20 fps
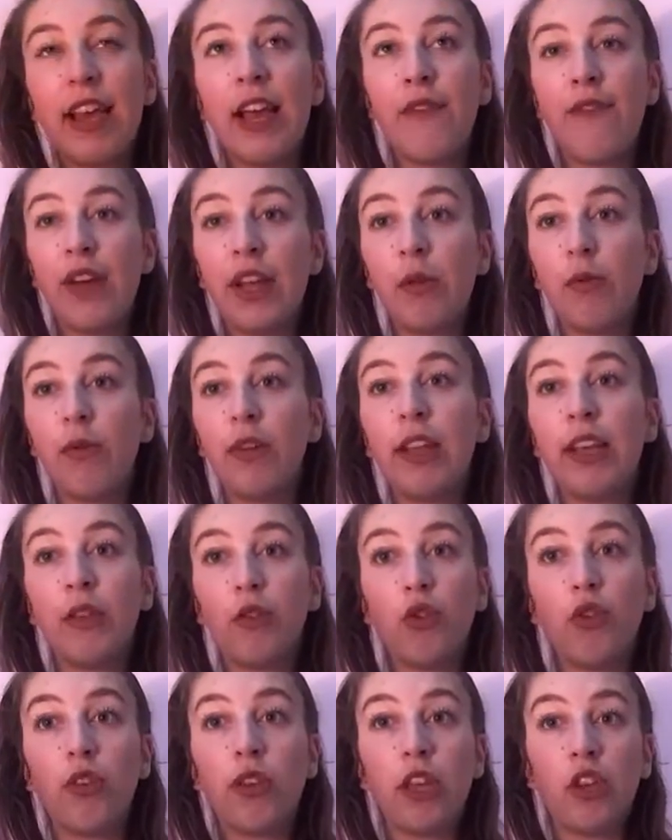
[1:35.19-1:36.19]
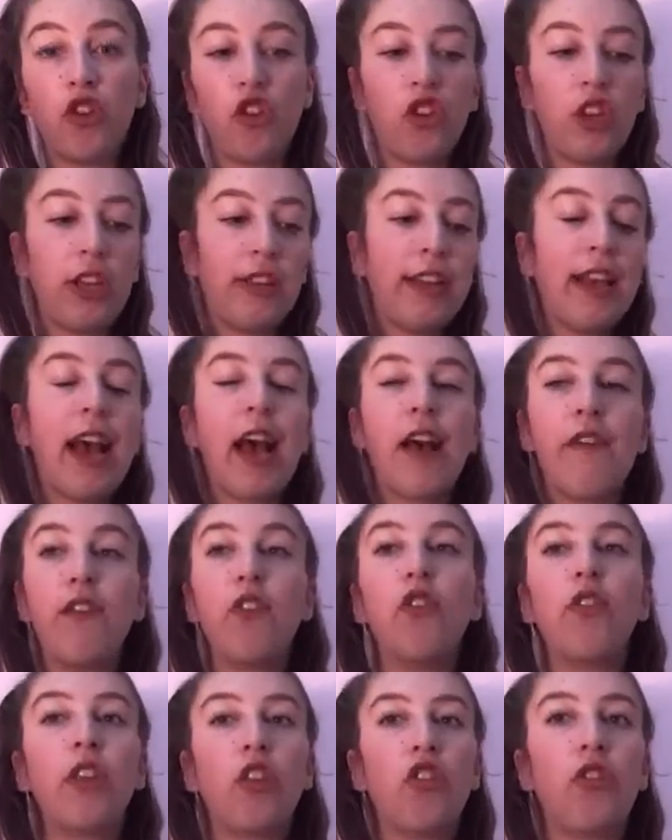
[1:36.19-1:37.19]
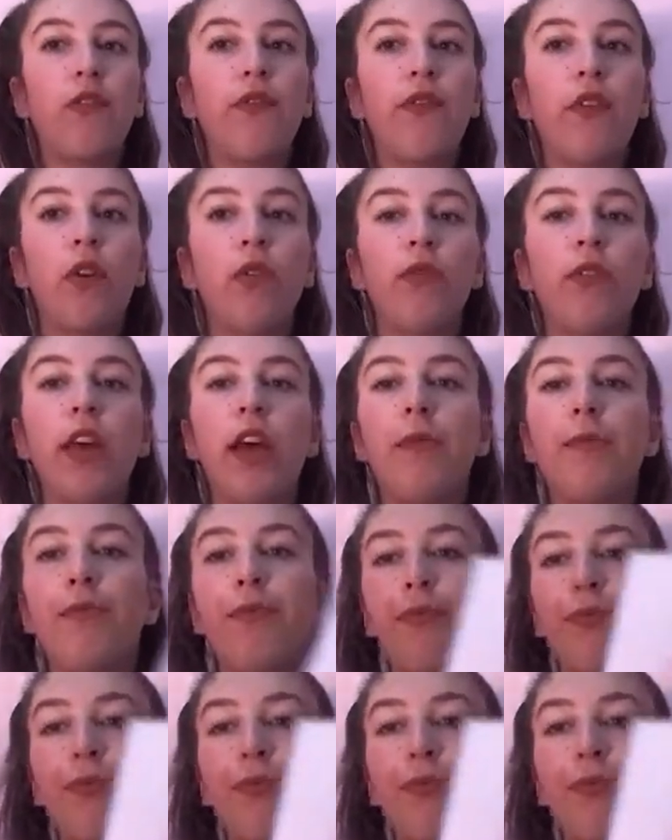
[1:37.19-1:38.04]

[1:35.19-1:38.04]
if anyone is auditioning, to have an audition folder,